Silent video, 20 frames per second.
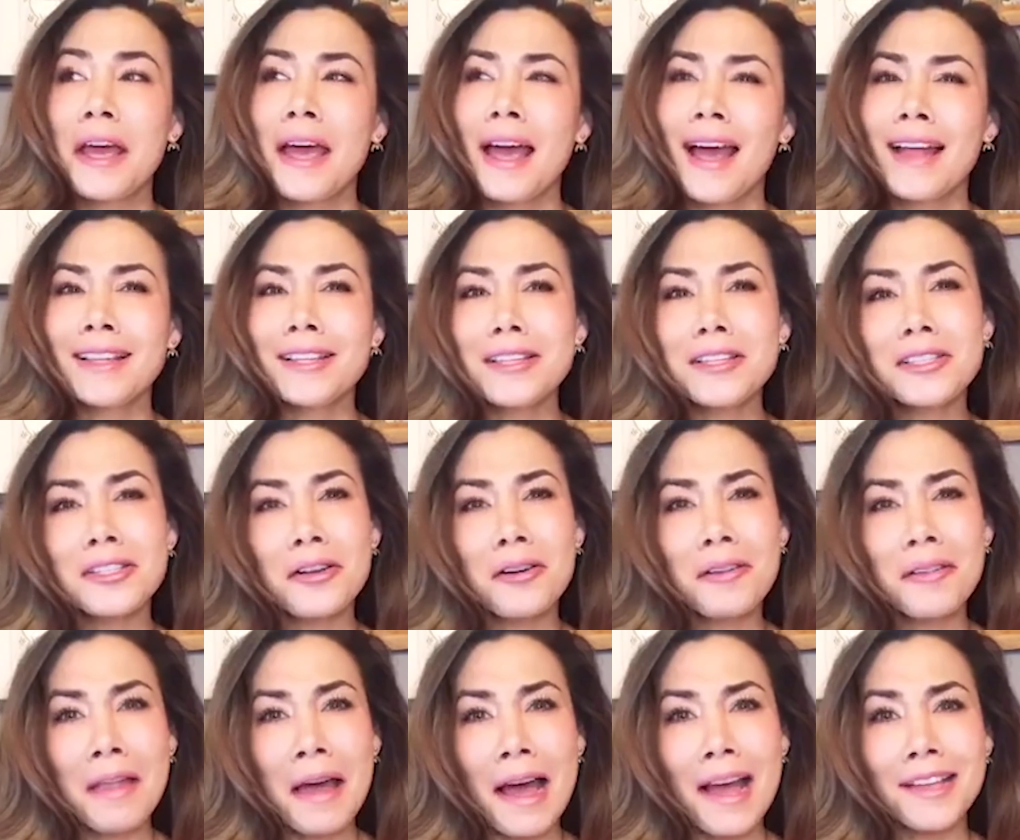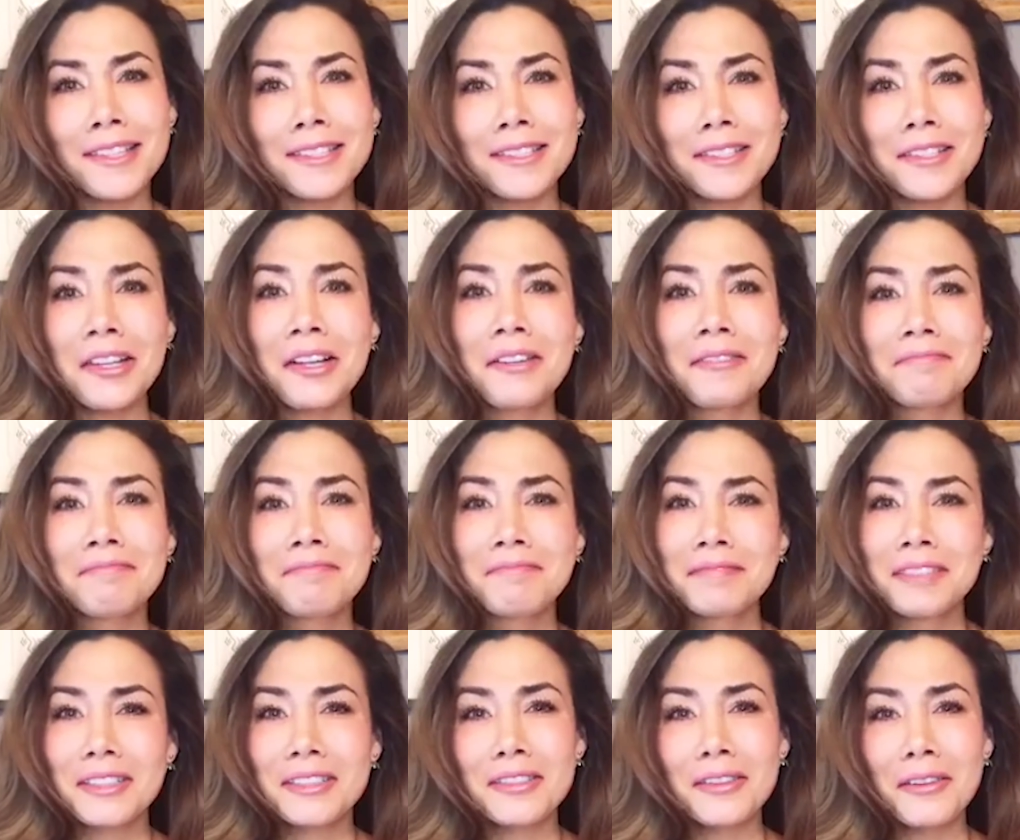And this is our last
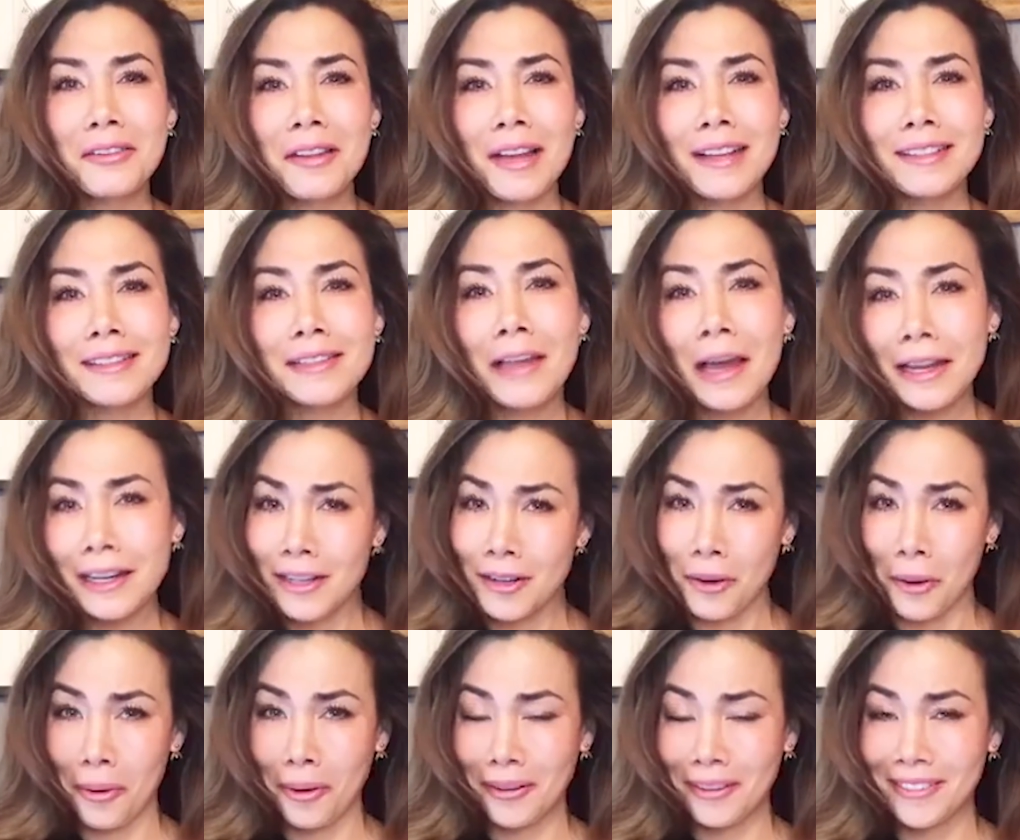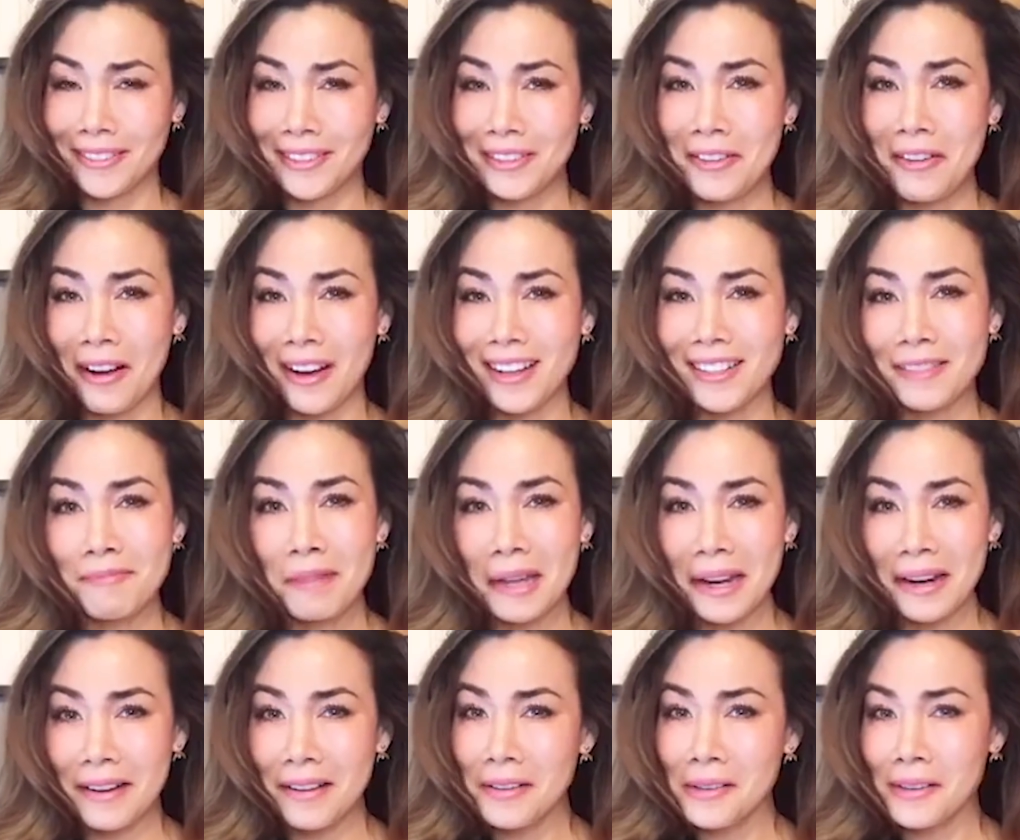light goal, you guys.
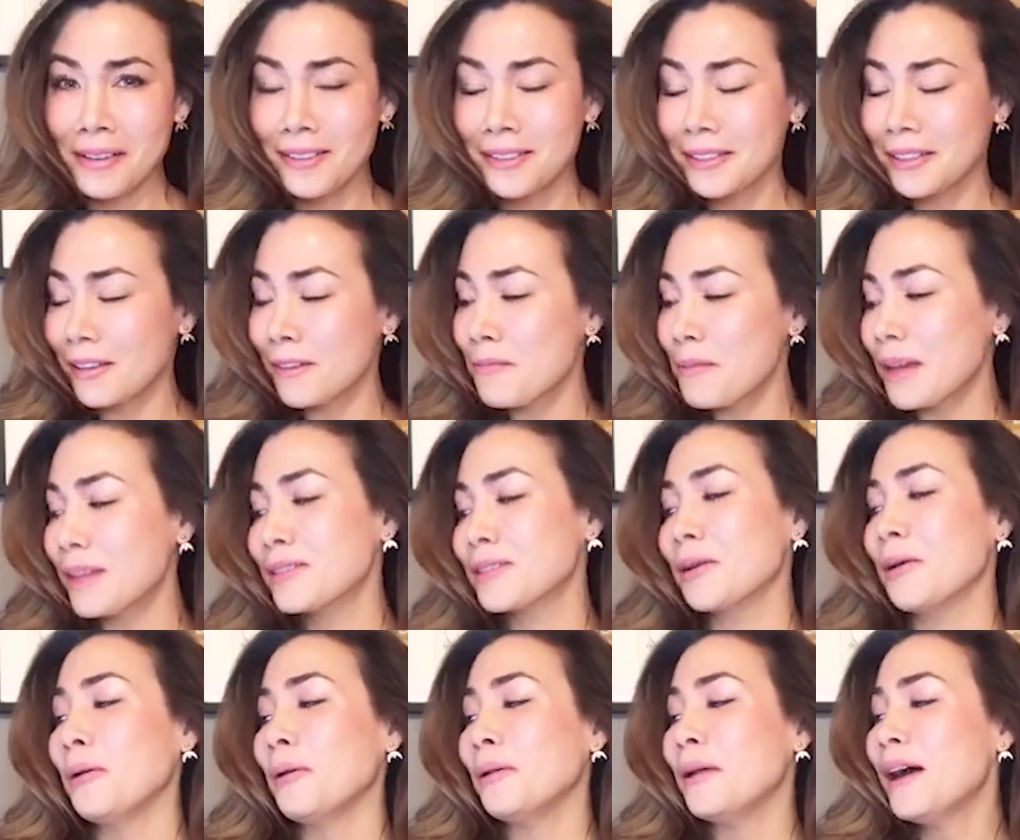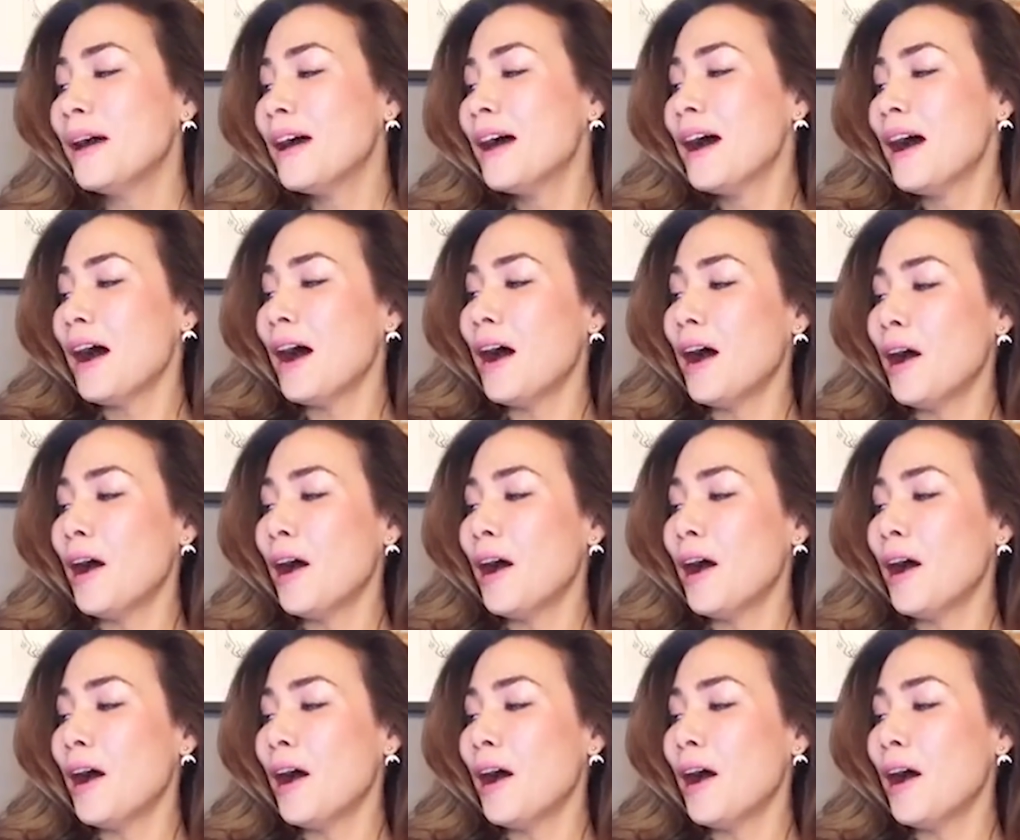I'm getting a little sentimental.